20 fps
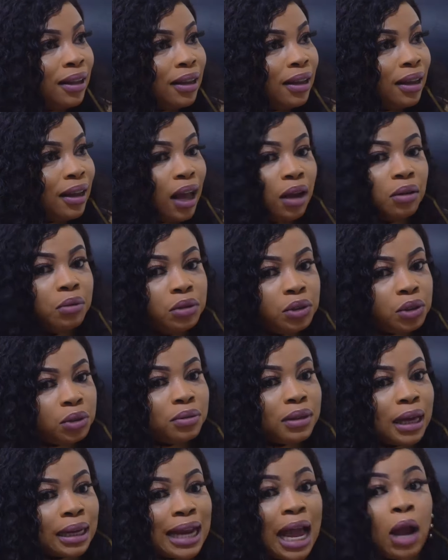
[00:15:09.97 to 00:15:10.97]
I won't
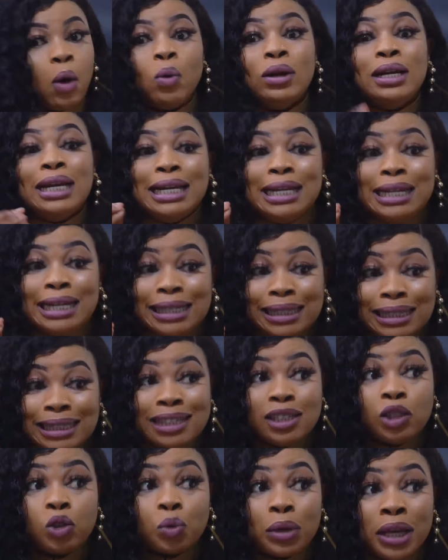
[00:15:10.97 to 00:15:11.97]
do that. I only
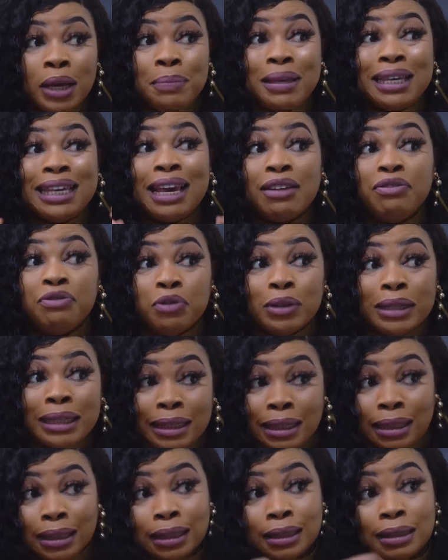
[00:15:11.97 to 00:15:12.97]
listened to him
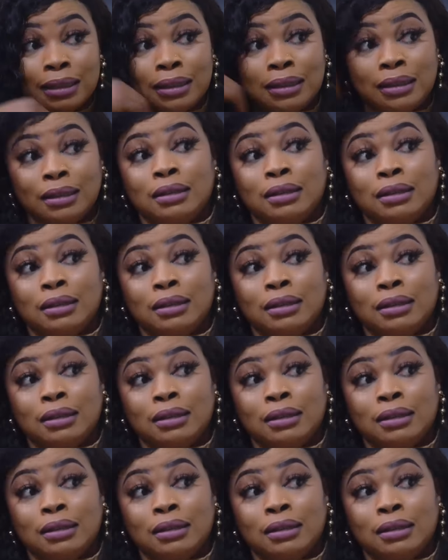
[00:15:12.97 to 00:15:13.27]
carefully.